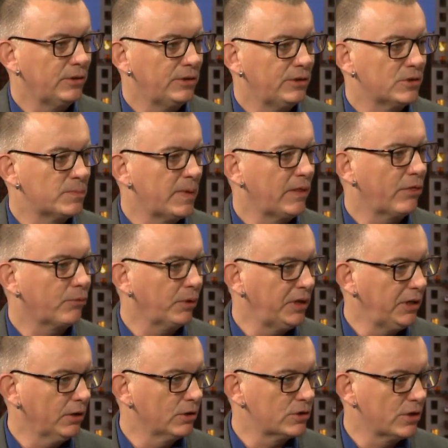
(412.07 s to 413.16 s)
you, you spent
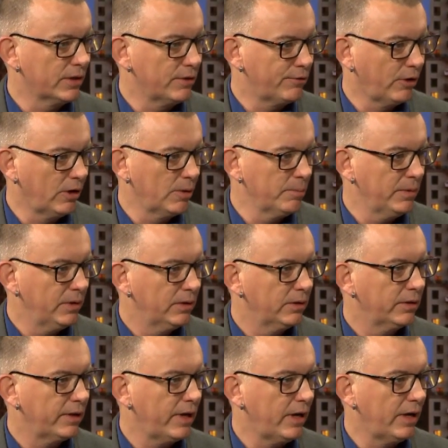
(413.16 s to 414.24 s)
three years on the farm,
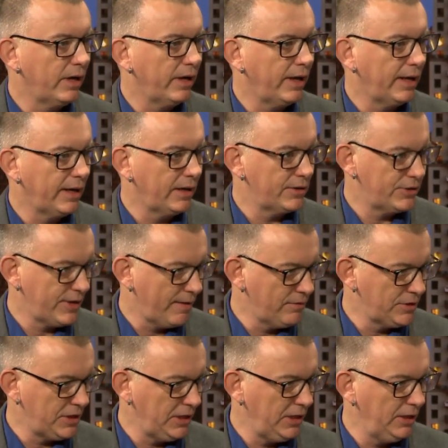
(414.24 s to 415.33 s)
uh, spent, uh, and at uh,
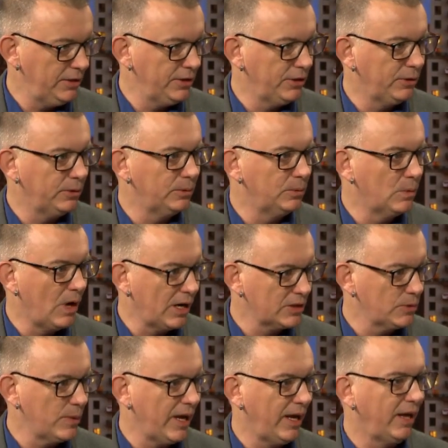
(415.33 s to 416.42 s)
17 yeah, uh, you
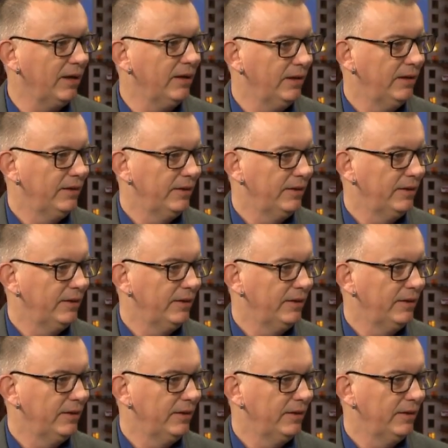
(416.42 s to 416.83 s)
walked away.